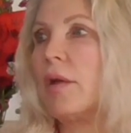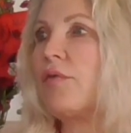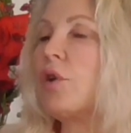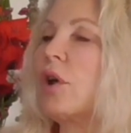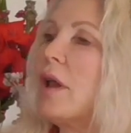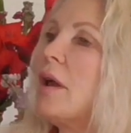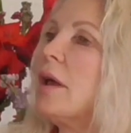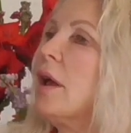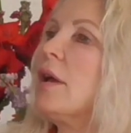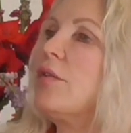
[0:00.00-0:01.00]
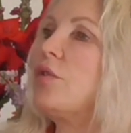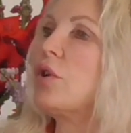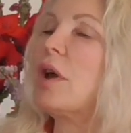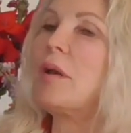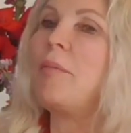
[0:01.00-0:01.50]
If you're
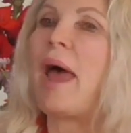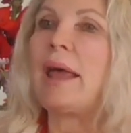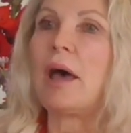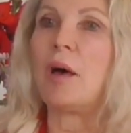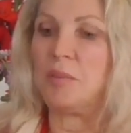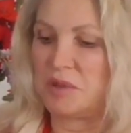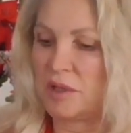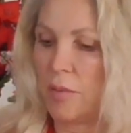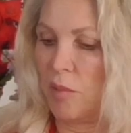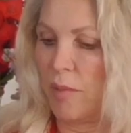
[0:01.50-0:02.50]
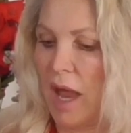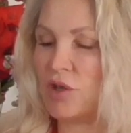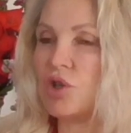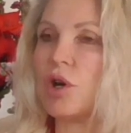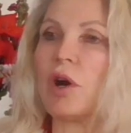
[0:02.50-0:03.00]
gonna make up some
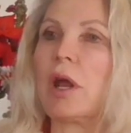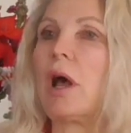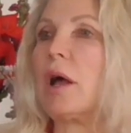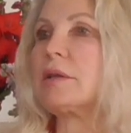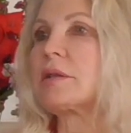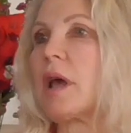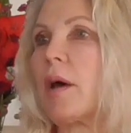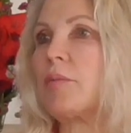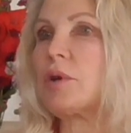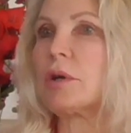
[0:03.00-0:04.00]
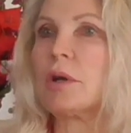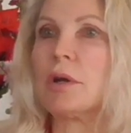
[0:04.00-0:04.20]
imaginary concept,